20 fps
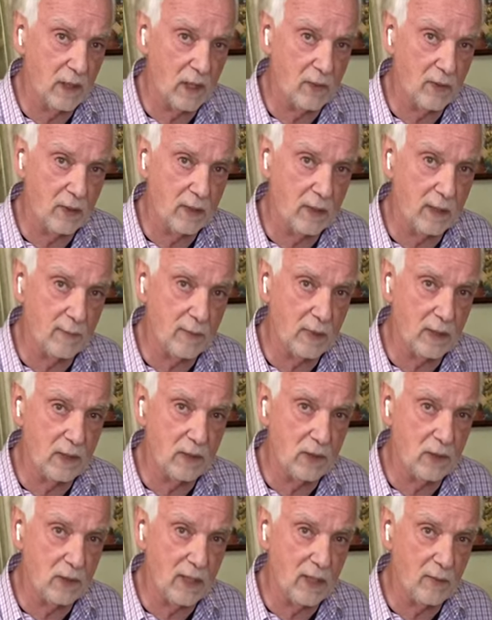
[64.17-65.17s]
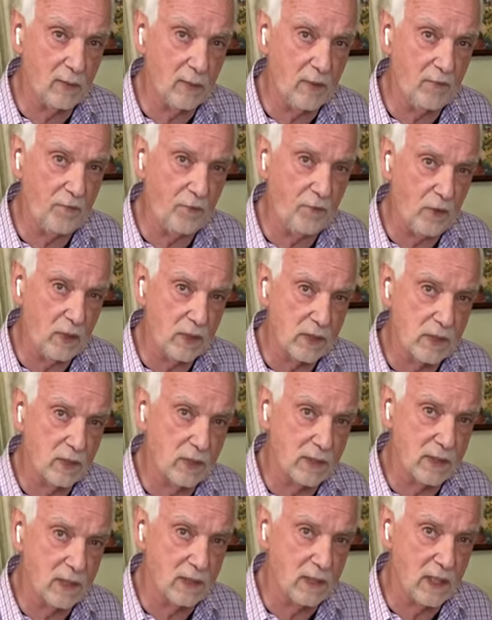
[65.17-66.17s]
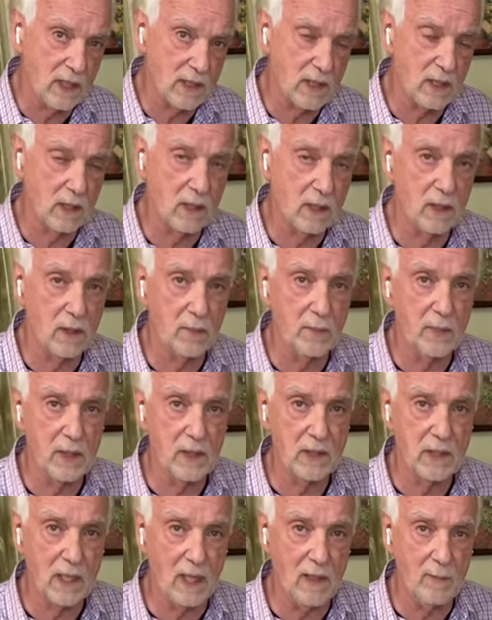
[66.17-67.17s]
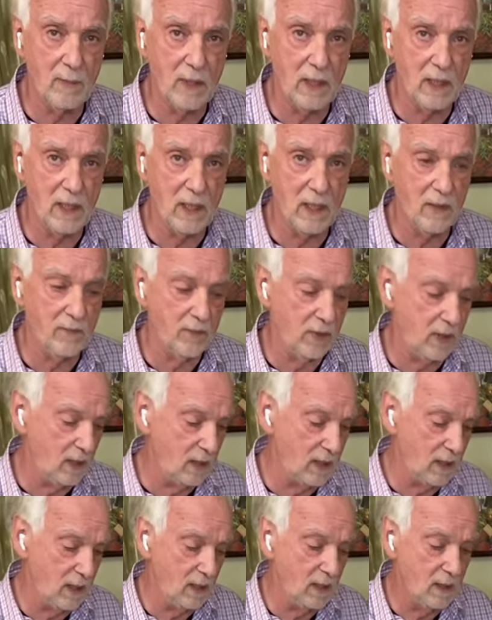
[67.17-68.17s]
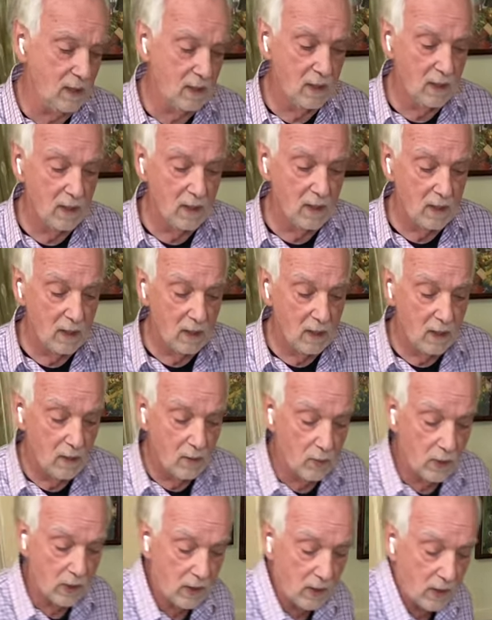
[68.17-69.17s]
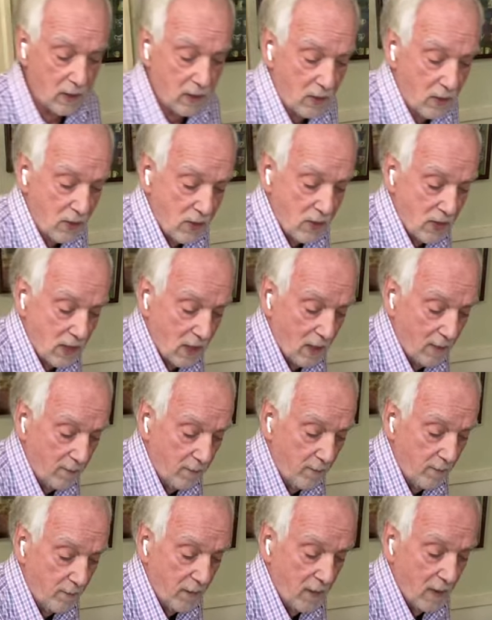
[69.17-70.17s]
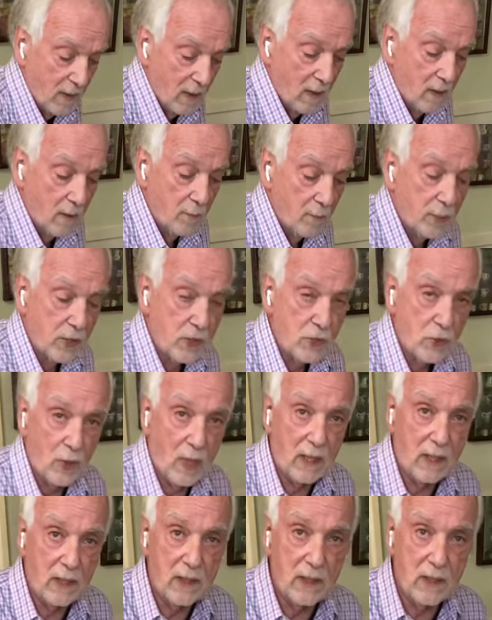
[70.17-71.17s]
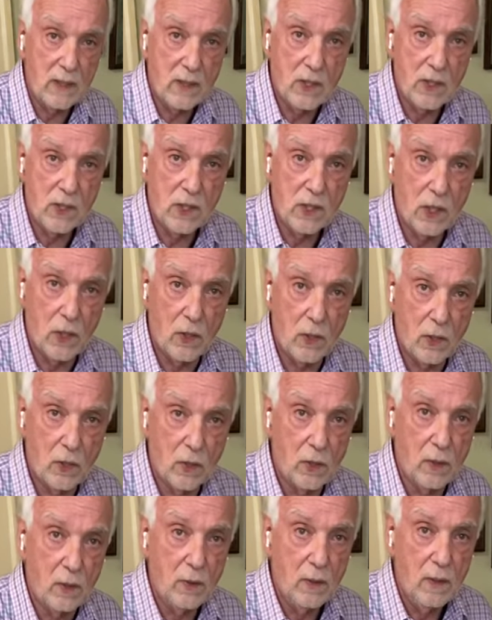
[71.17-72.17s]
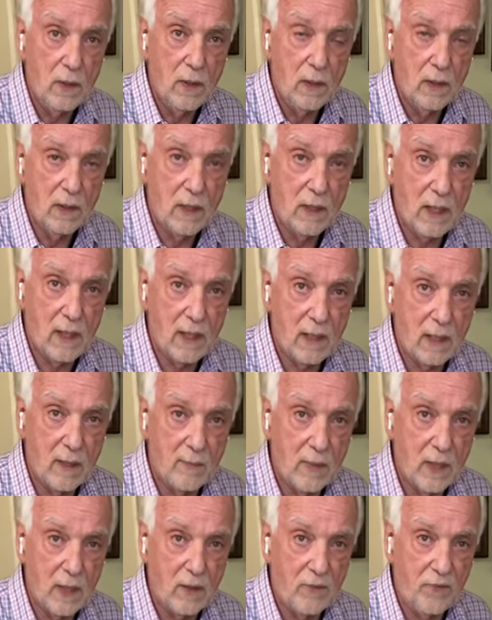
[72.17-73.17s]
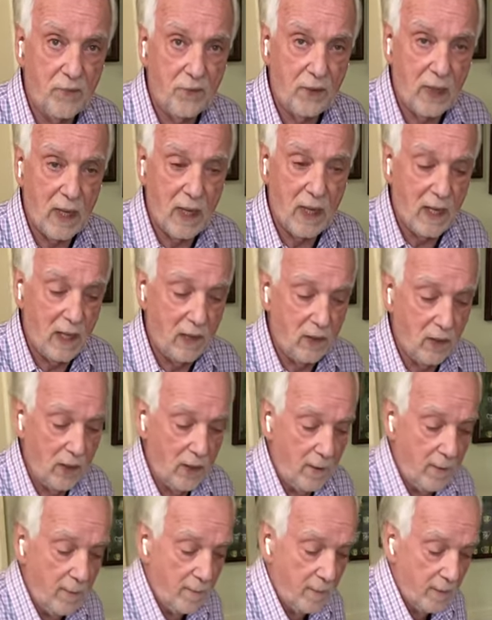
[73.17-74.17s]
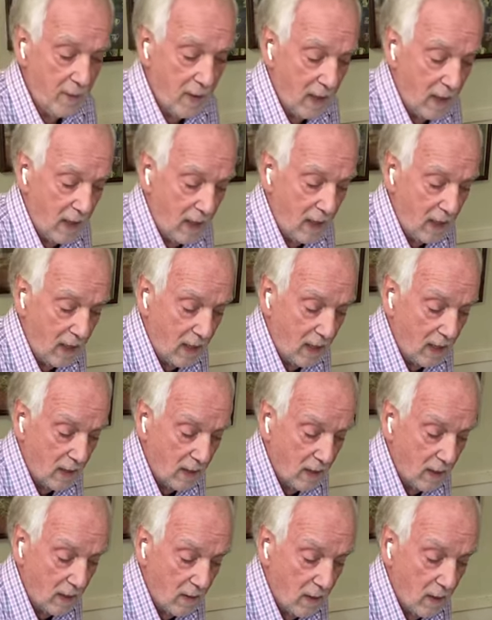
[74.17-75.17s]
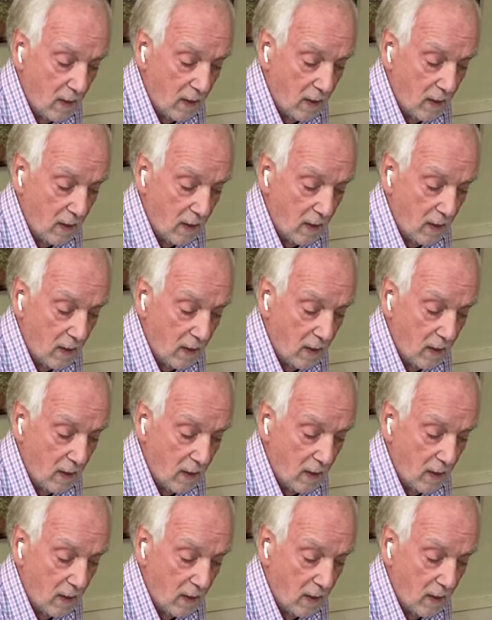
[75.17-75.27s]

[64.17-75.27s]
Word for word: going. I'm going to do that one first because it takes a little bit of time in the oven. And then we're going to do some petrale sole that I'm going to flour and